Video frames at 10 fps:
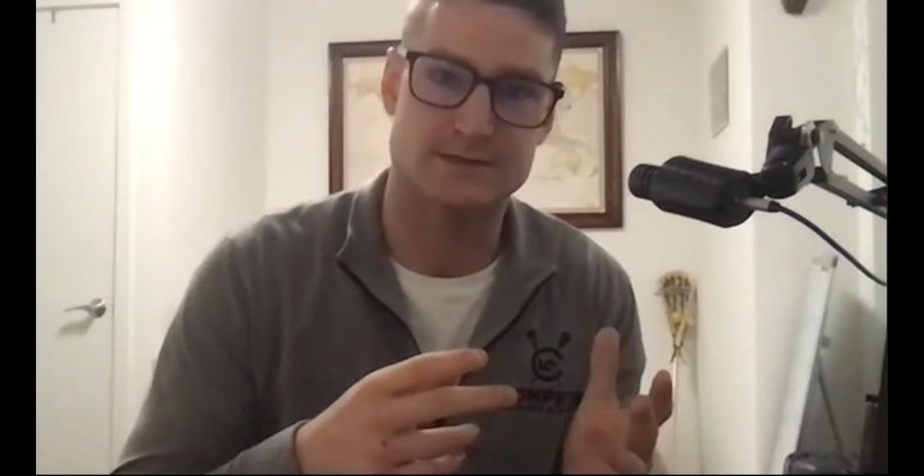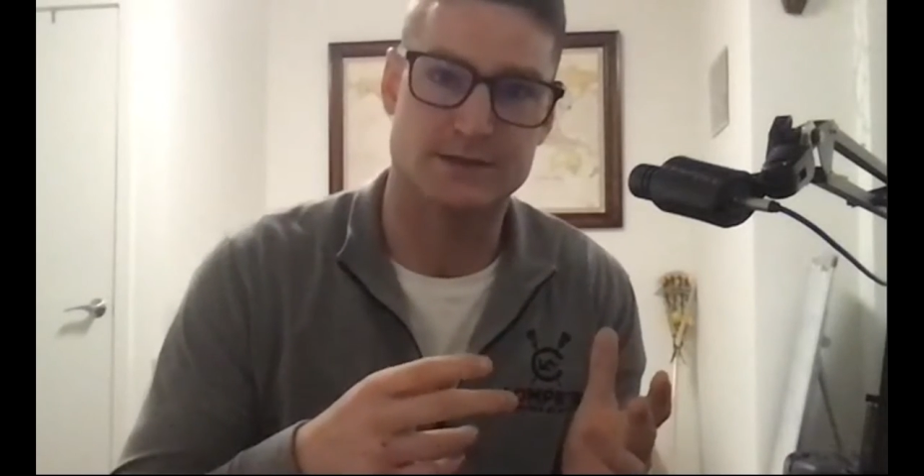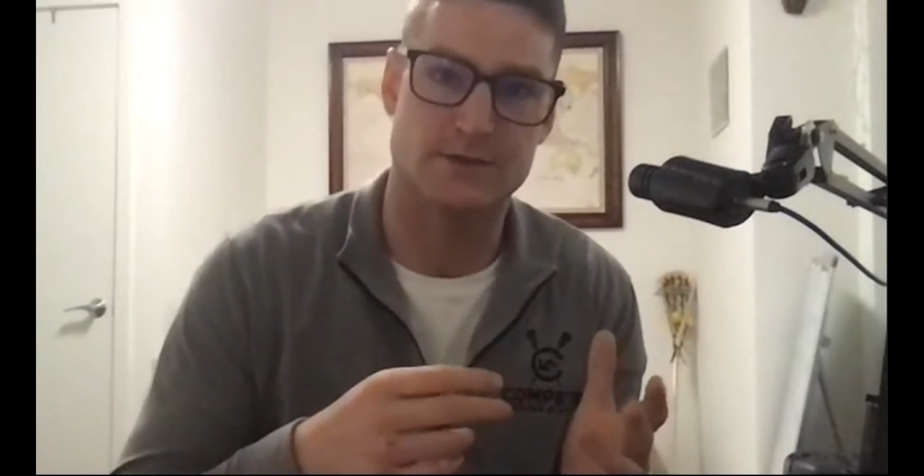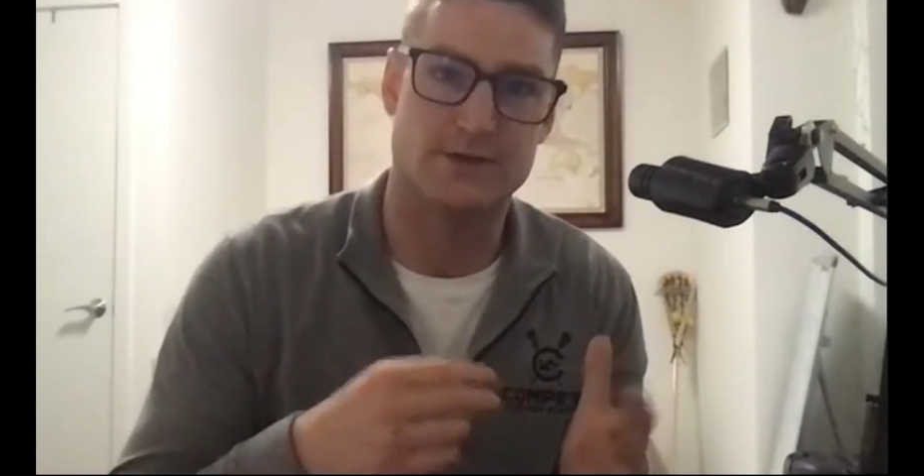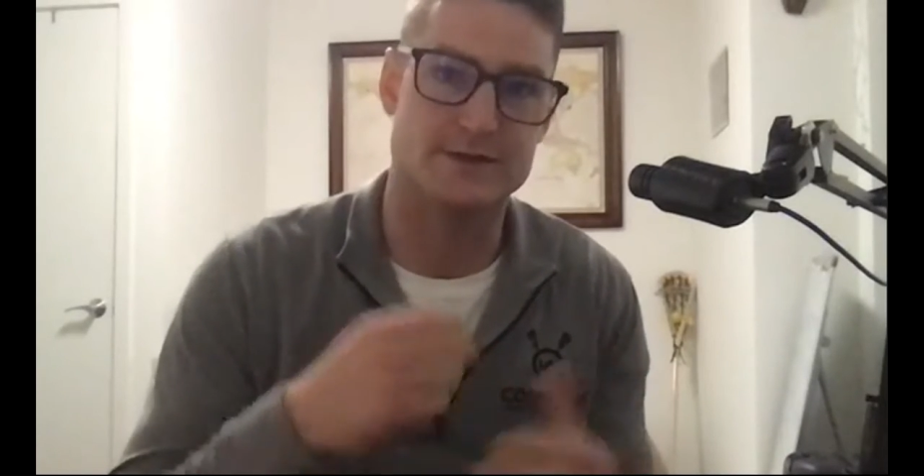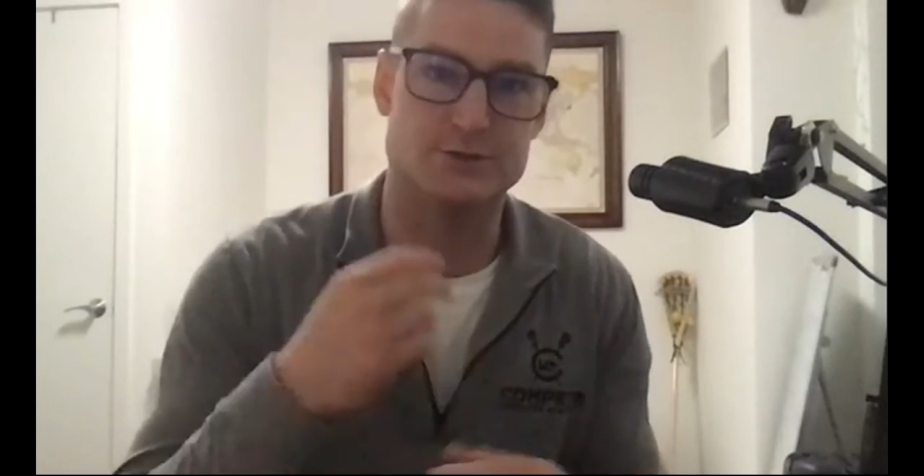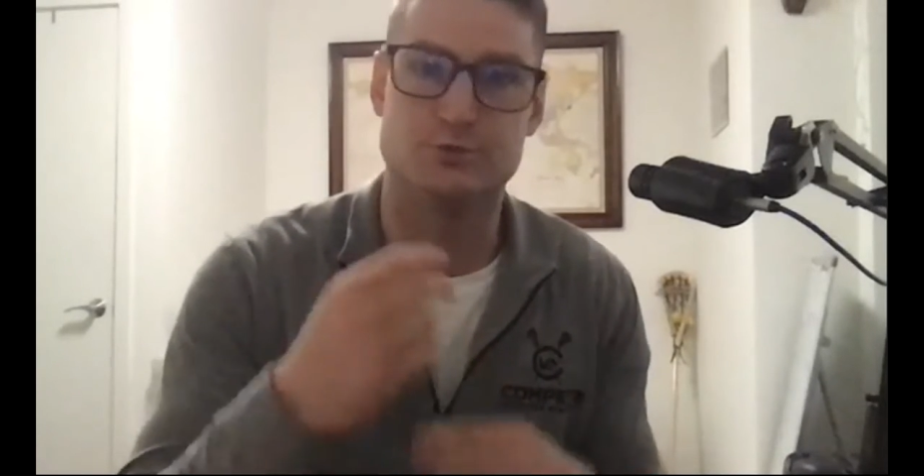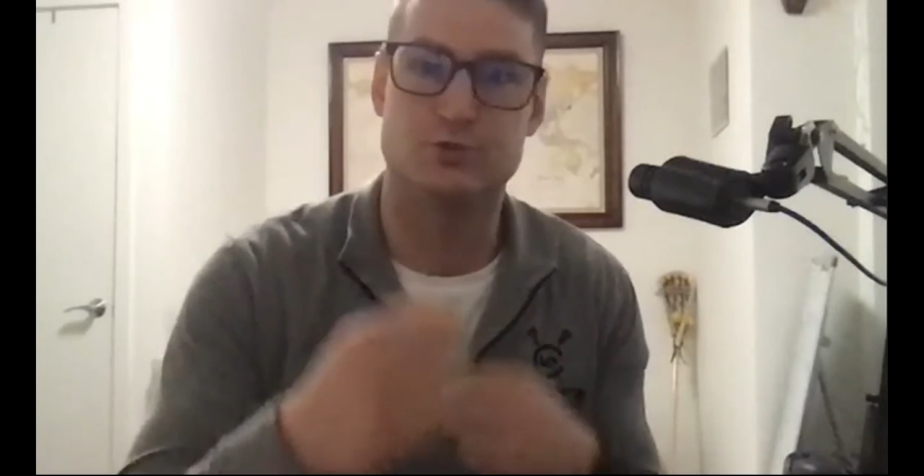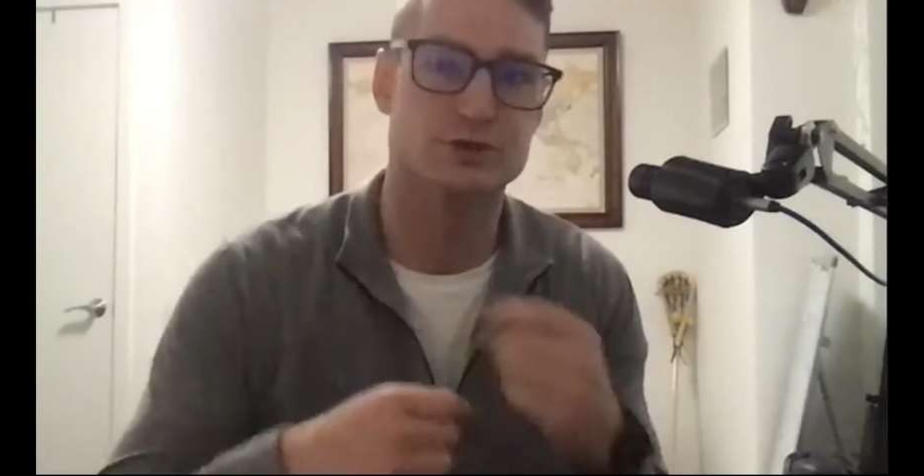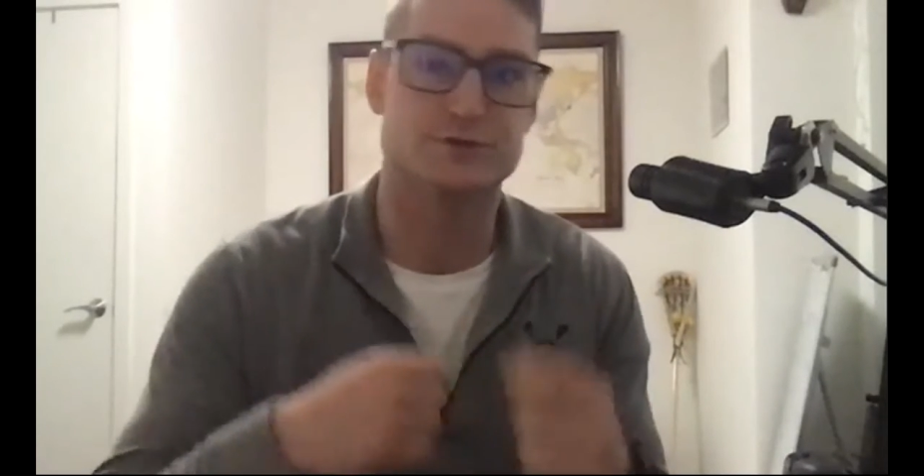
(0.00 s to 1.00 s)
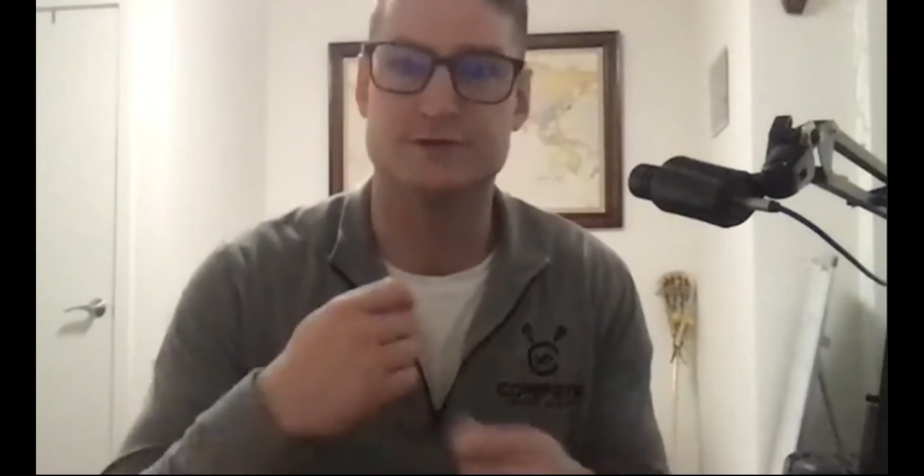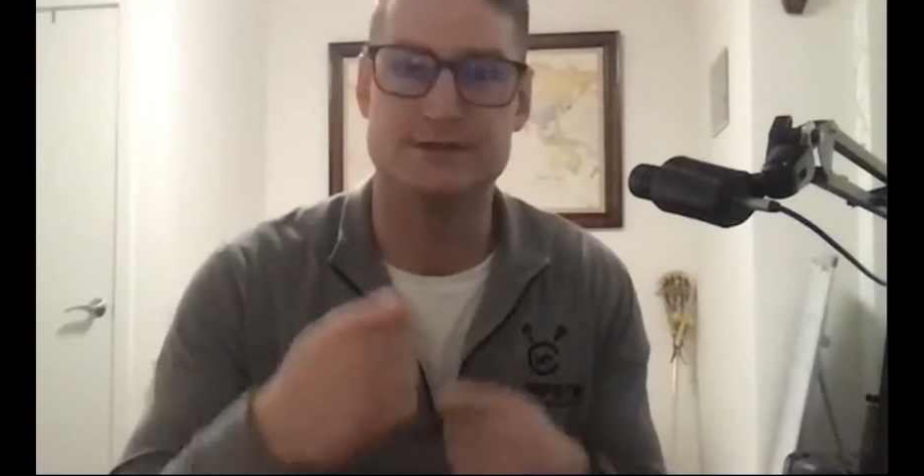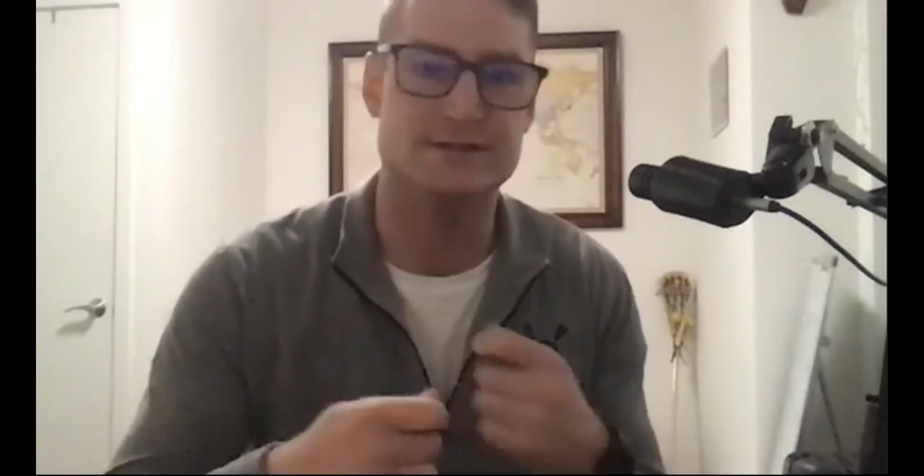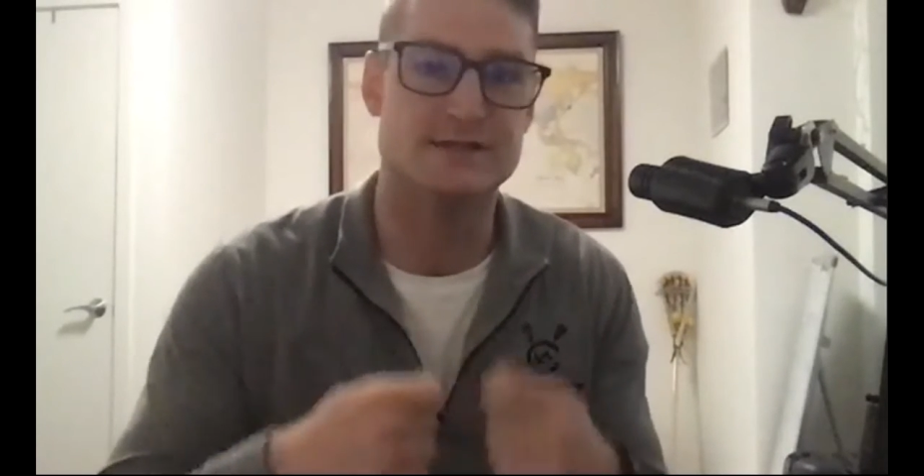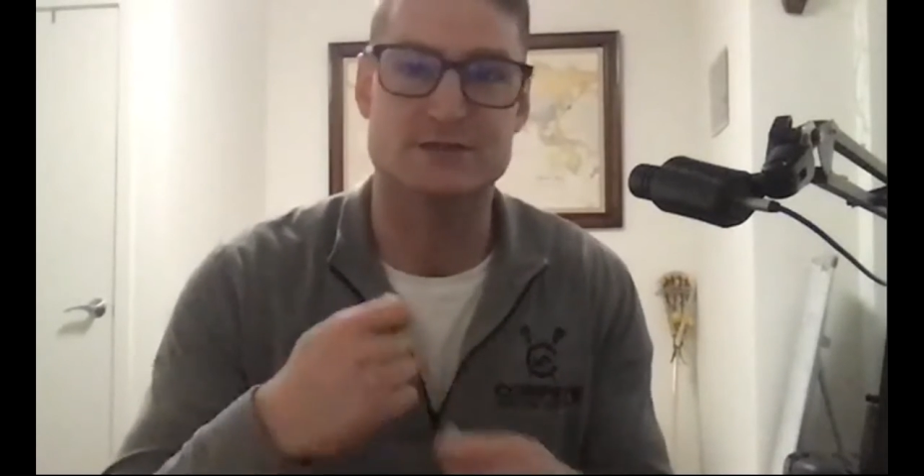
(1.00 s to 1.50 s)
You know, and as you push
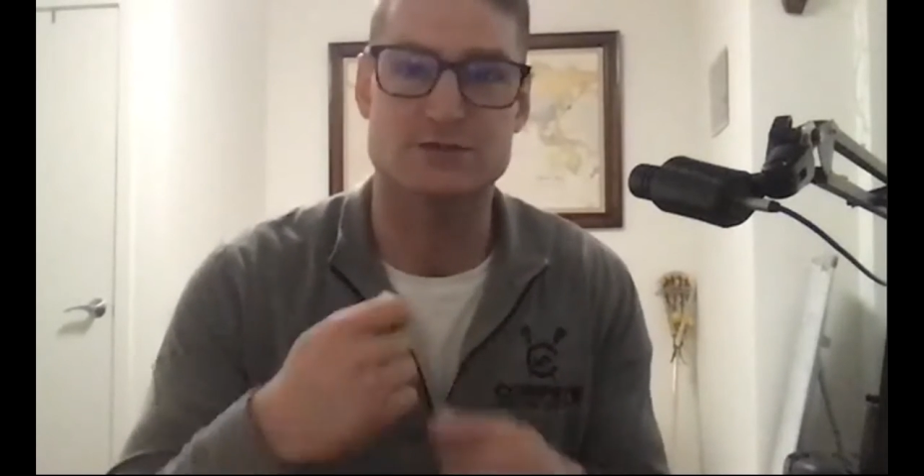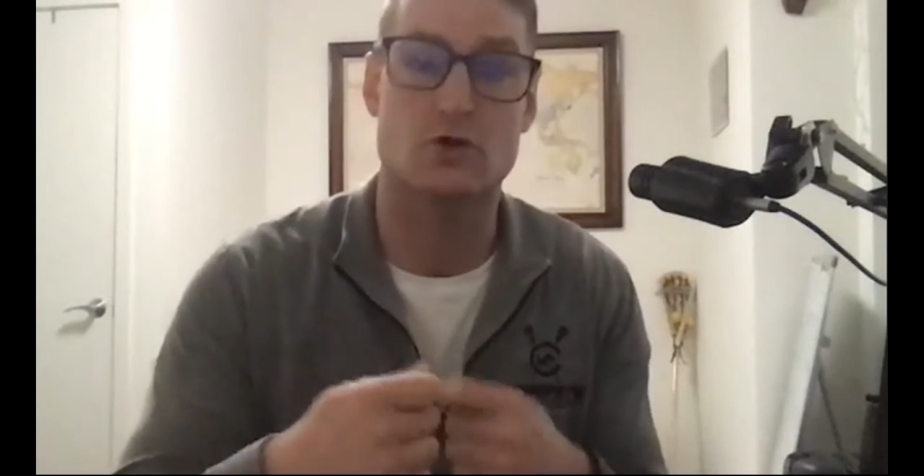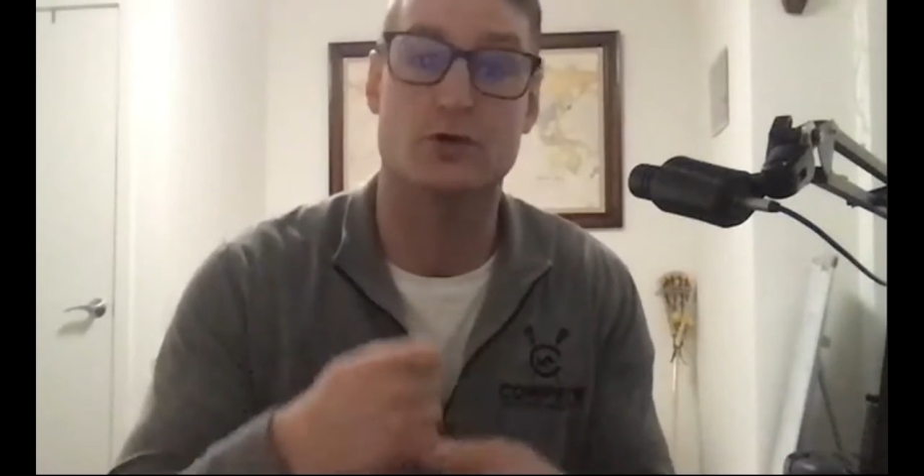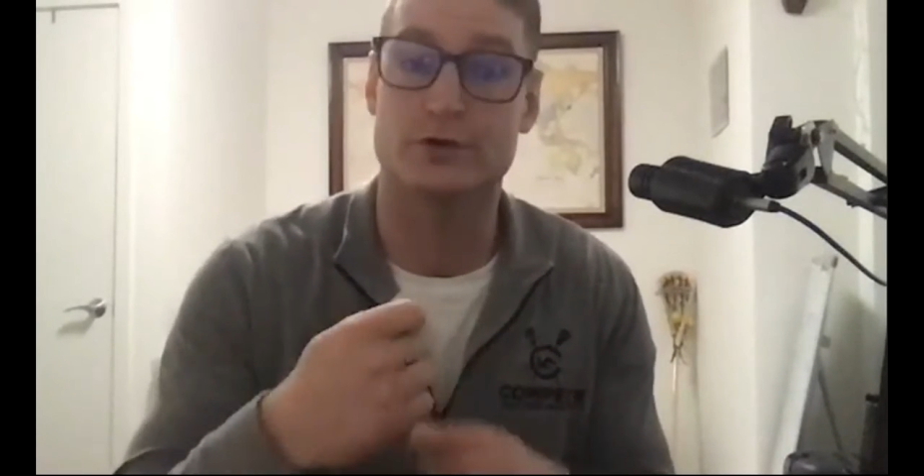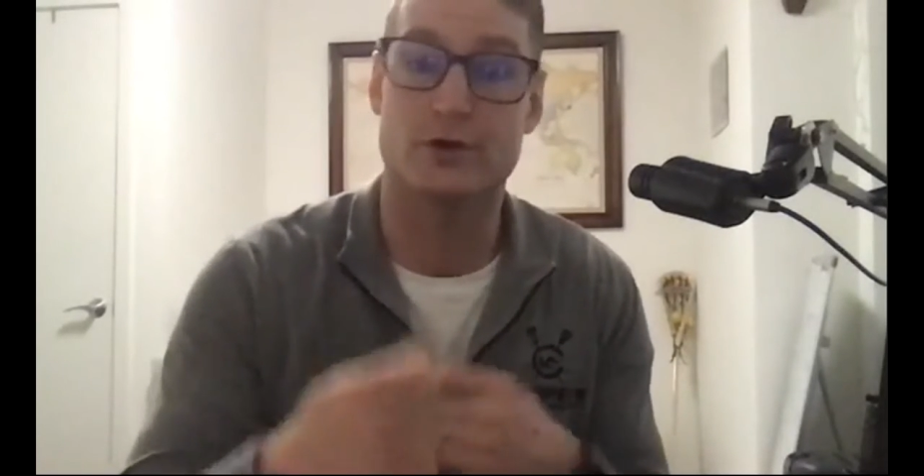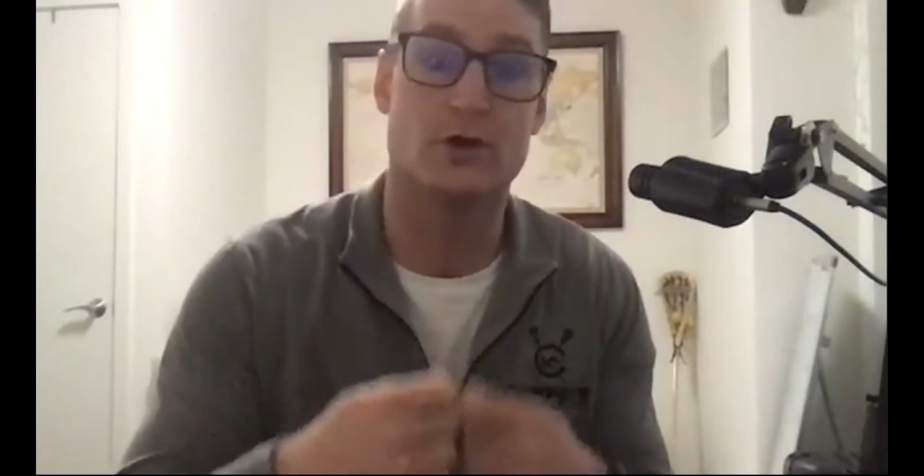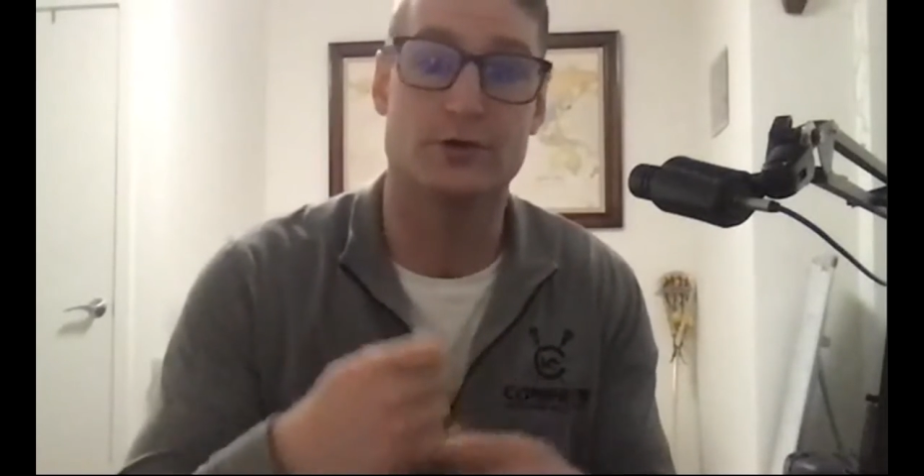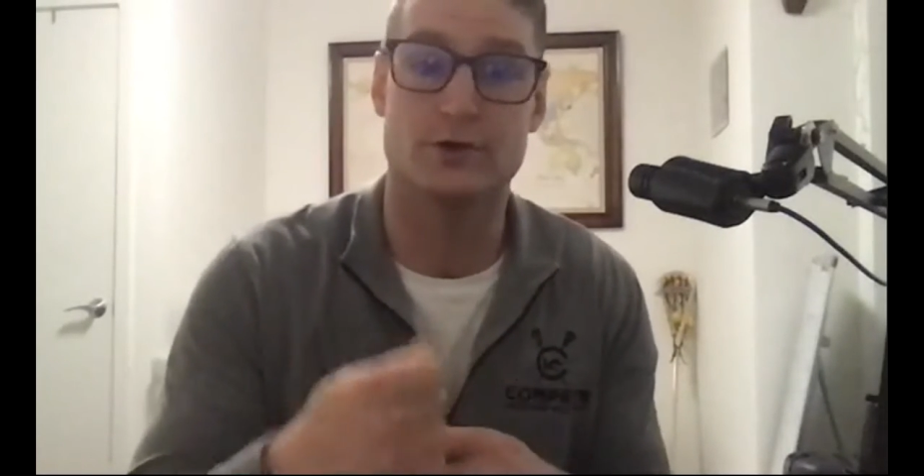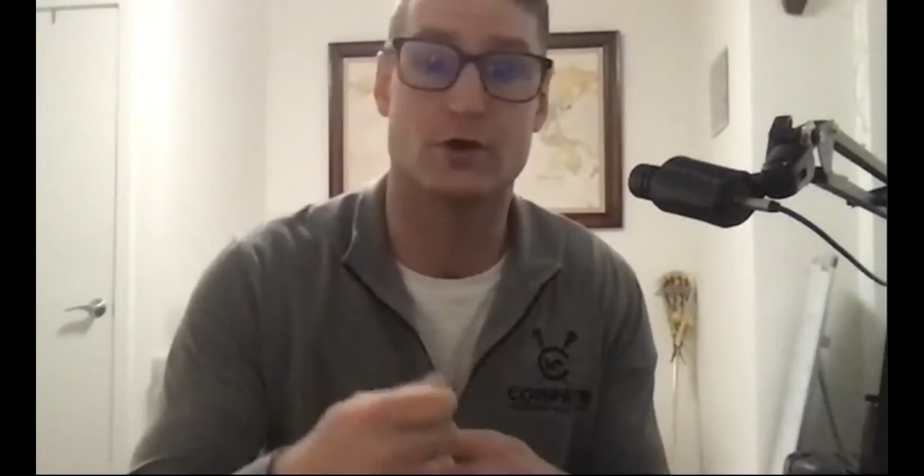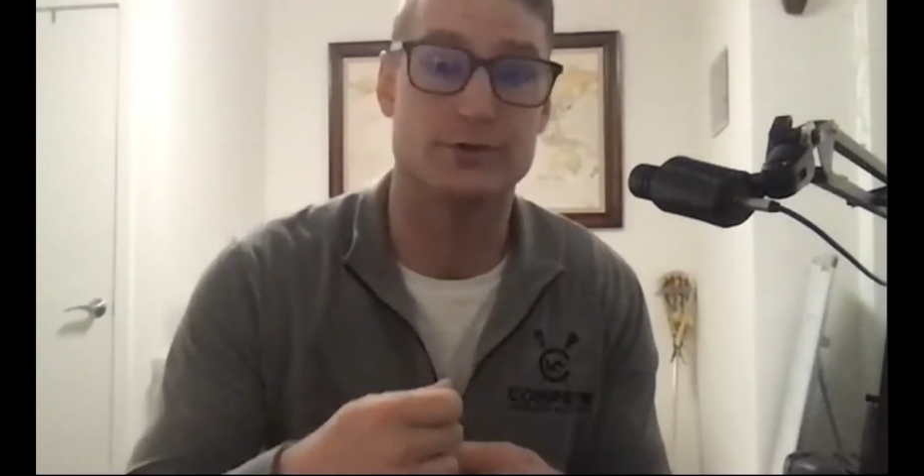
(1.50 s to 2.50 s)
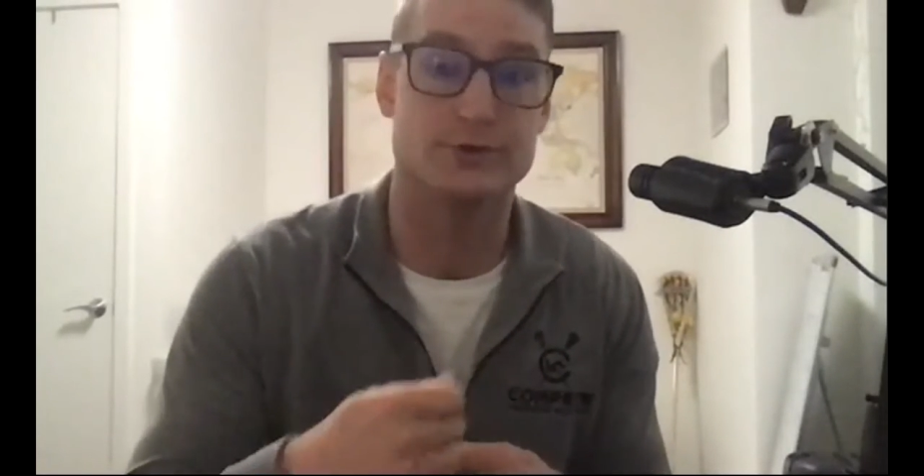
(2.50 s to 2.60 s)
these sets harder and harder and harder,